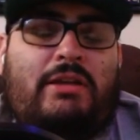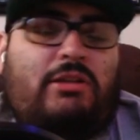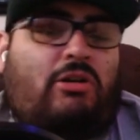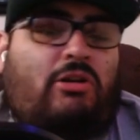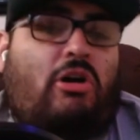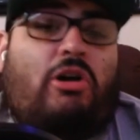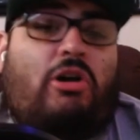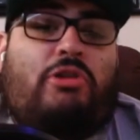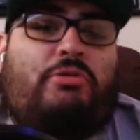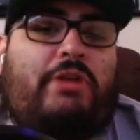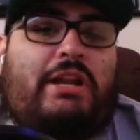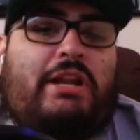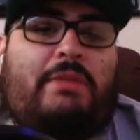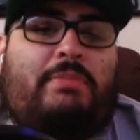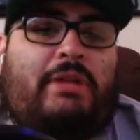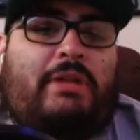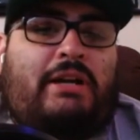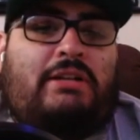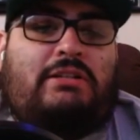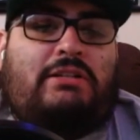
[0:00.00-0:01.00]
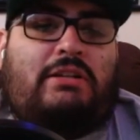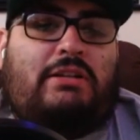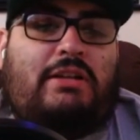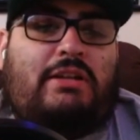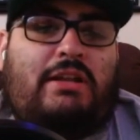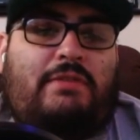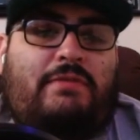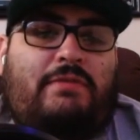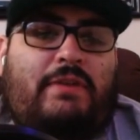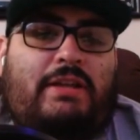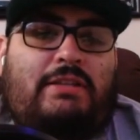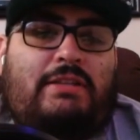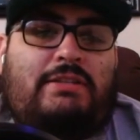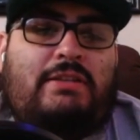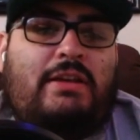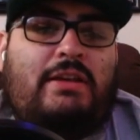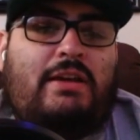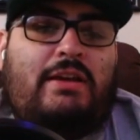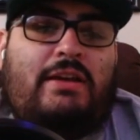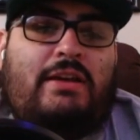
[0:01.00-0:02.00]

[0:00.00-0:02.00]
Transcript: They're all gritty players on defense.